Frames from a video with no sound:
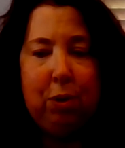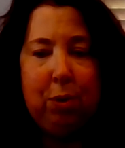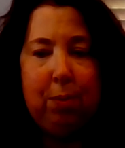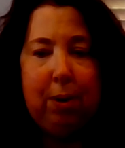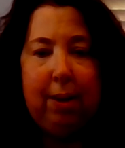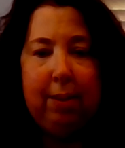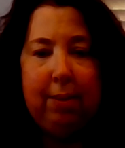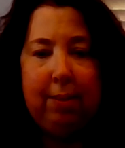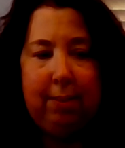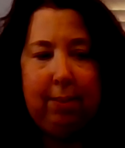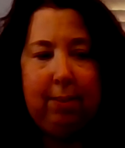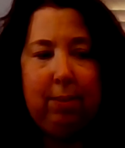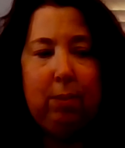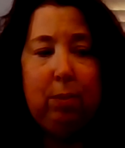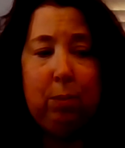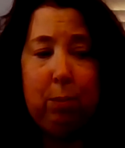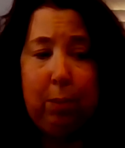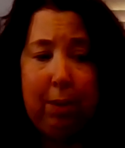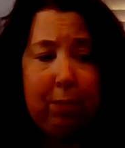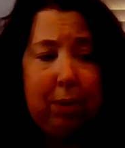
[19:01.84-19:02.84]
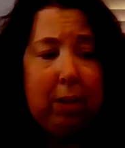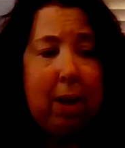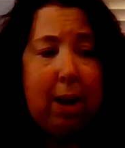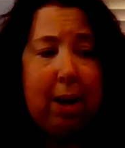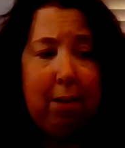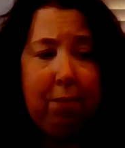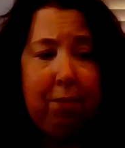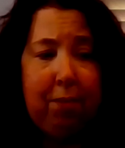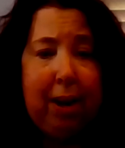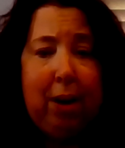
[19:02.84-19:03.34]
to us, we have a lot
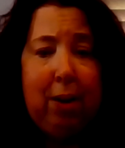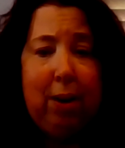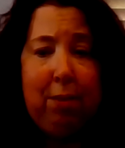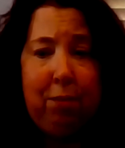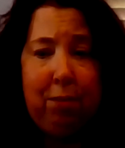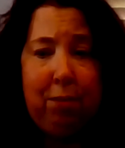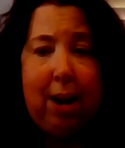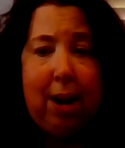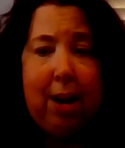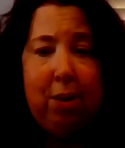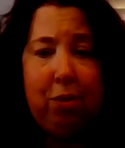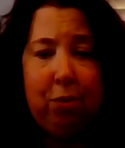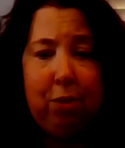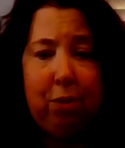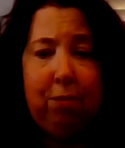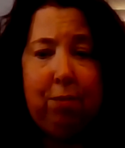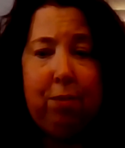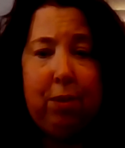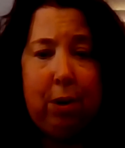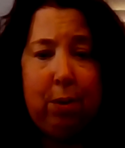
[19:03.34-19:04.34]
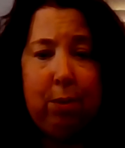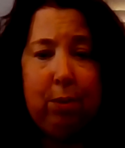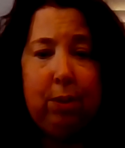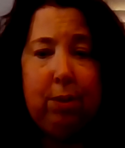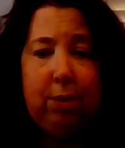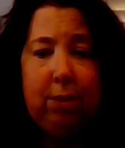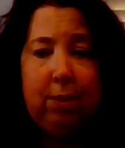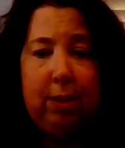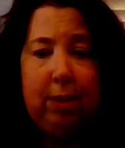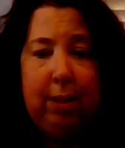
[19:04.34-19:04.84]
of very fragile
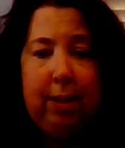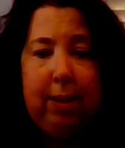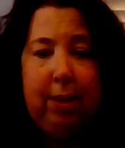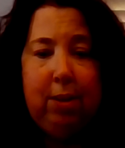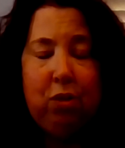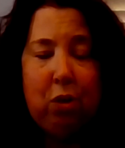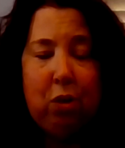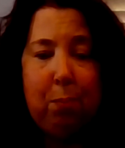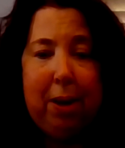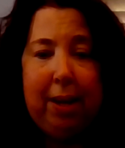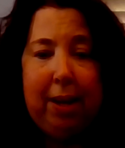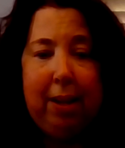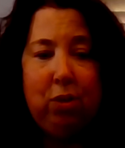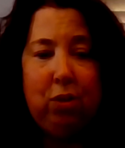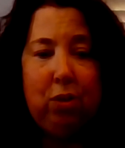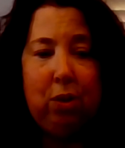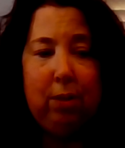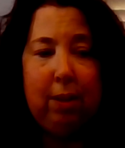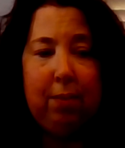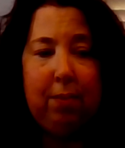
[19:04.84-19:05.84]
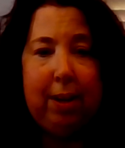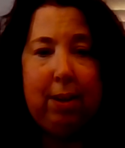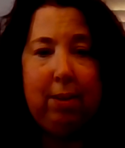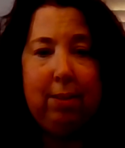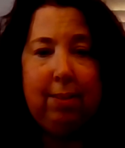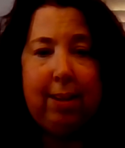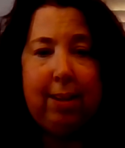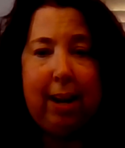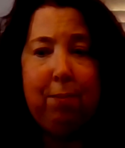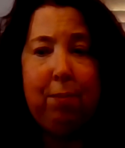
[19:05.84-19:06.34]
folks. So making sure that they're
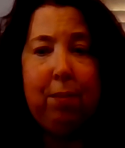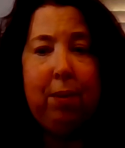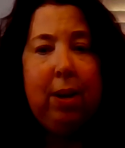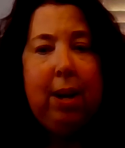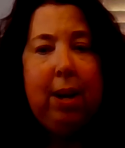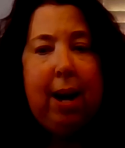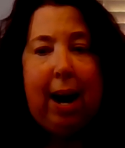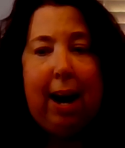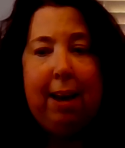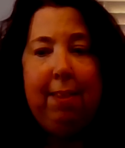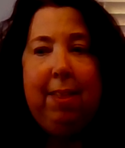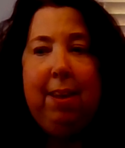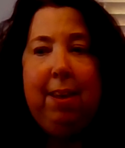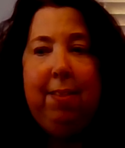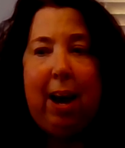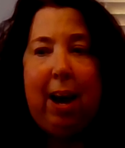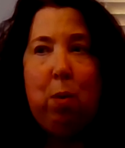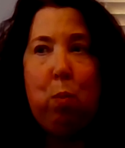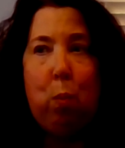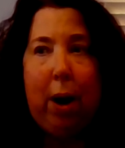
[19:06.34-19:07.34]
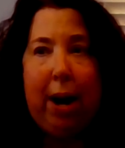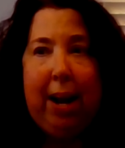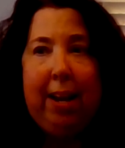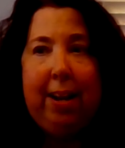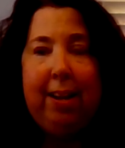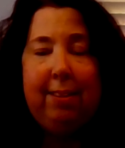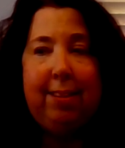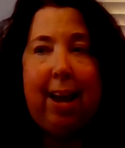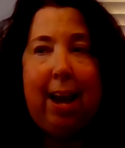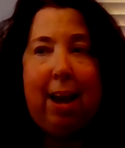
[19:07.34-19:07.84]
safe. I think that weight
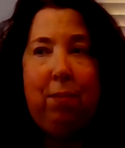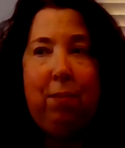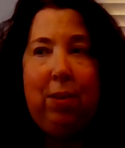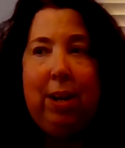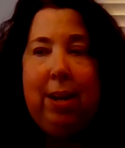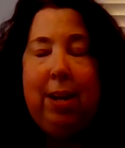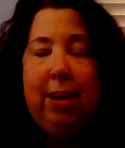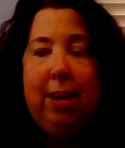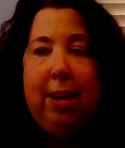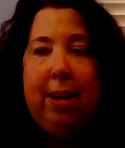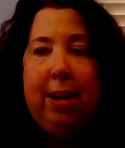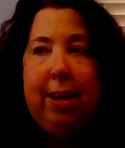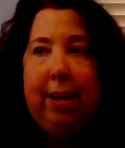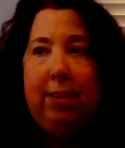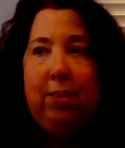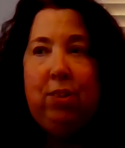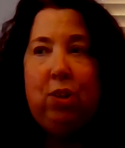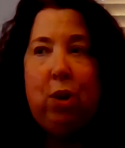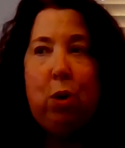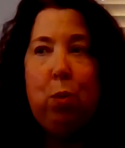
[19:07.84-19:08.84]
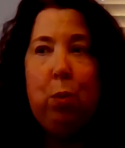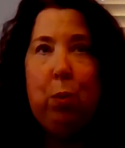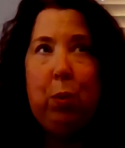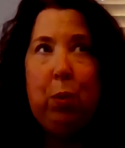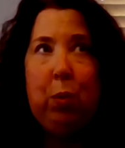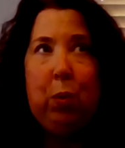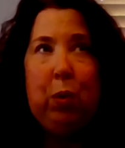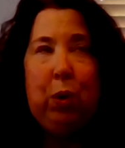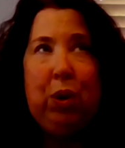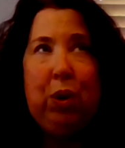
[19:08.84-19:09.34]
is heavy. So,
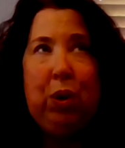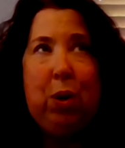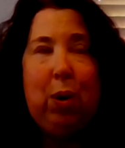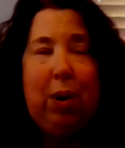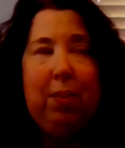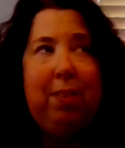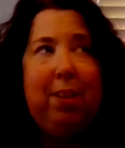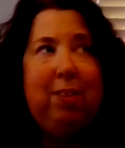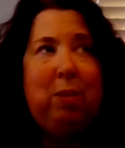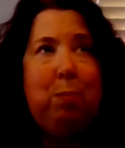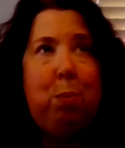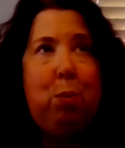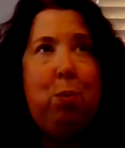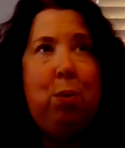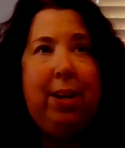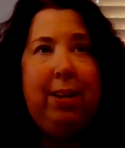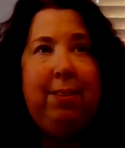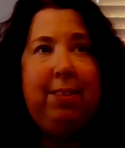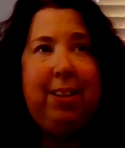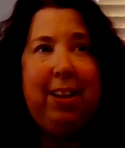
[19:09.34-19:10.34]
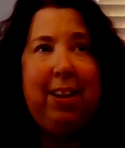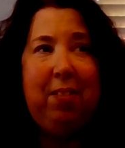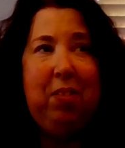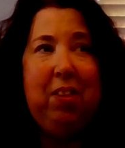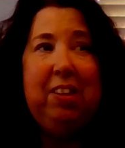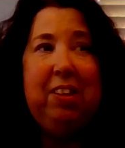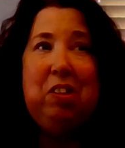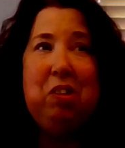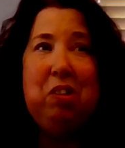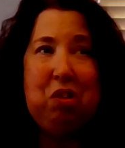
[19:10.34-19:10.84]
at this point in
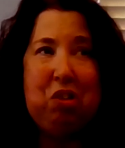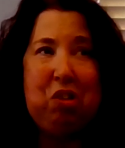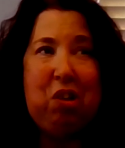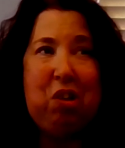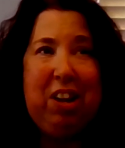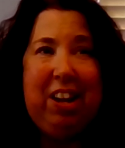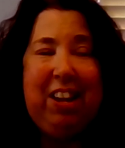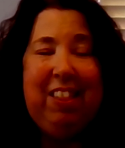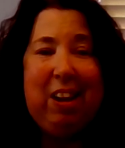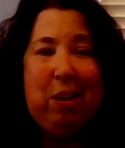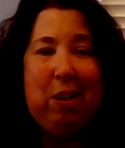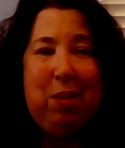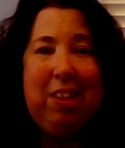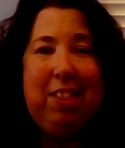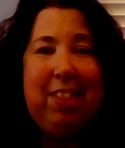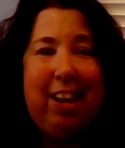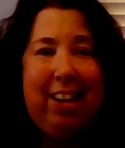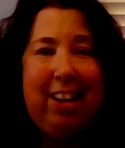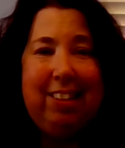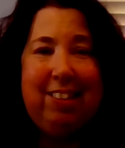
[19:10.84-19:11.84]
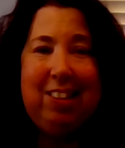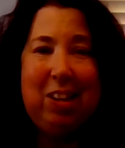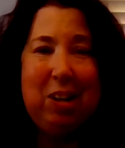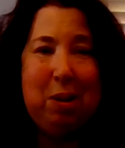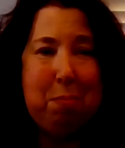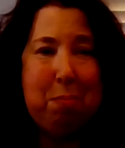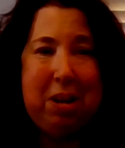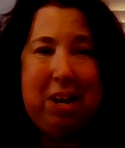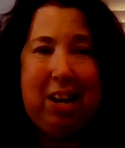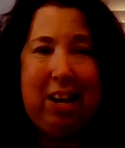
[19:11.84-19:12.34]
this journey that we think is going to
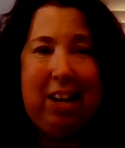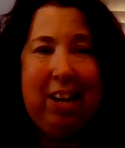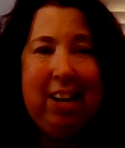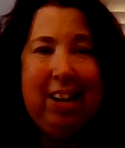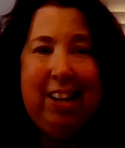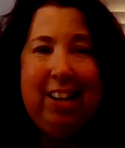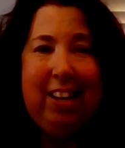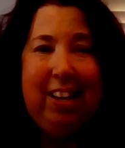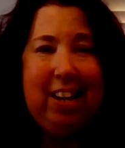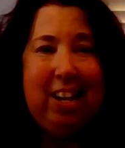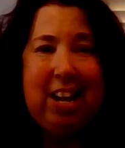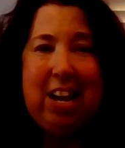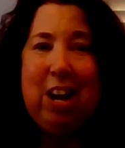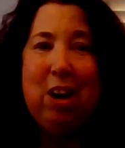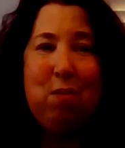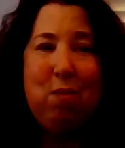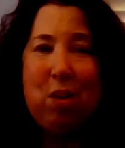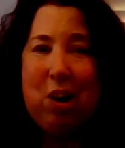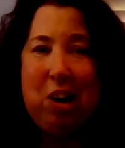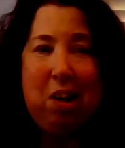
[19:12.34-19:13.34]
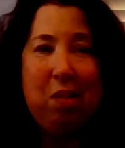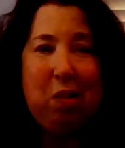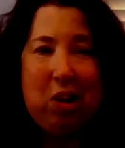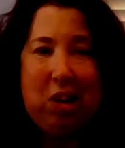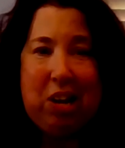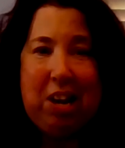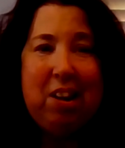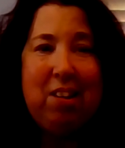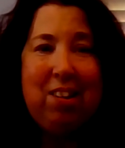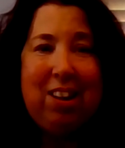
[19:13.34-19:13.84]
be here for another
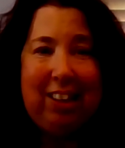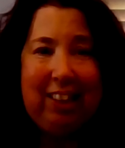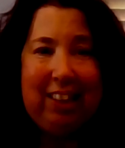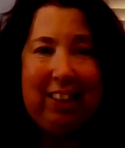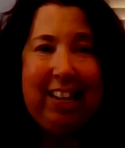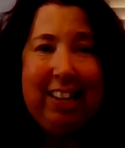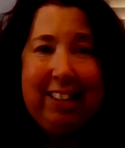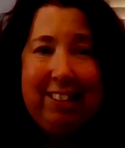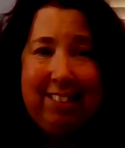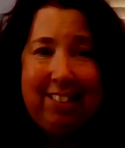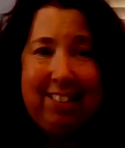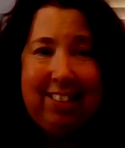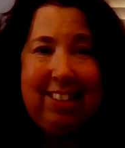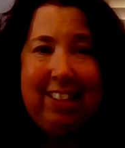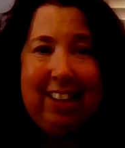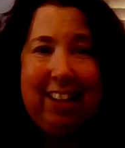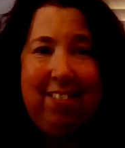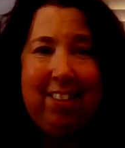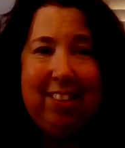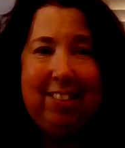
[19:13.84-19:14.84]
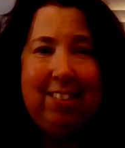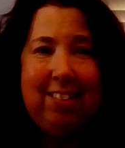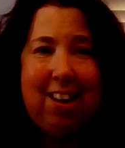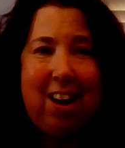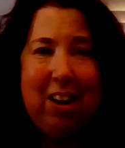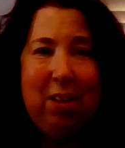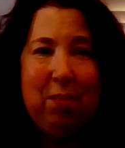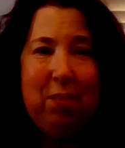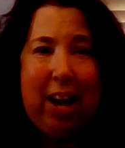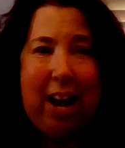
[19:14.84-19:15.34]
year at least in this
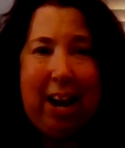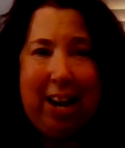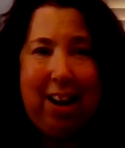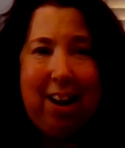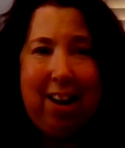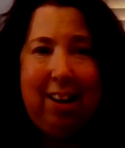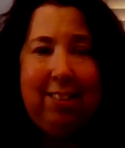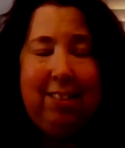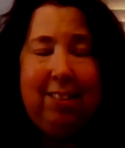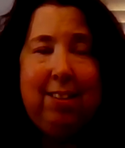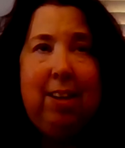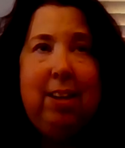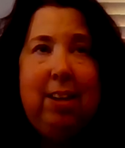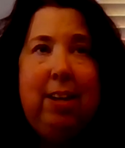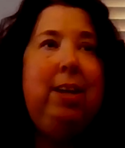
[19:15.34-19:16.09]
kind of chaos,